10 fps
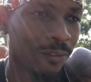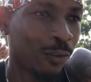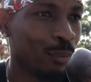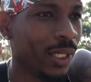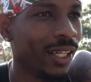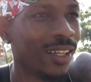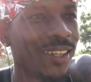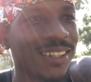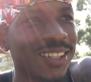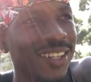from
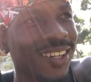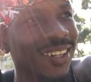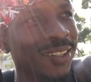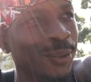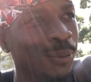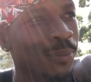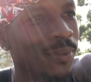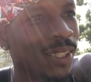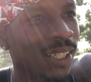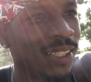there,
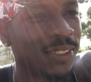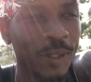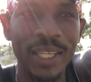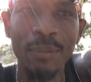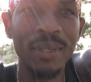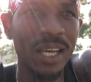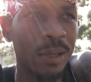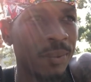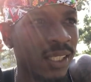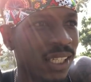so he hit me
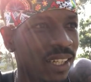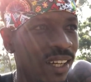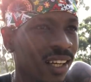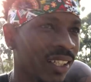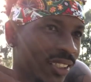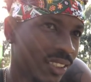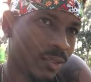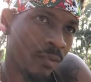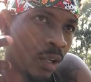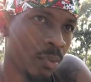up, and then
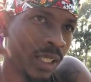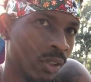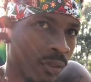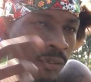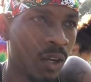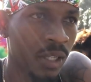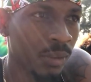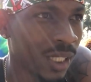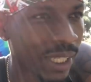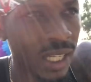verbally on the phone, he
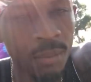was like, yeah,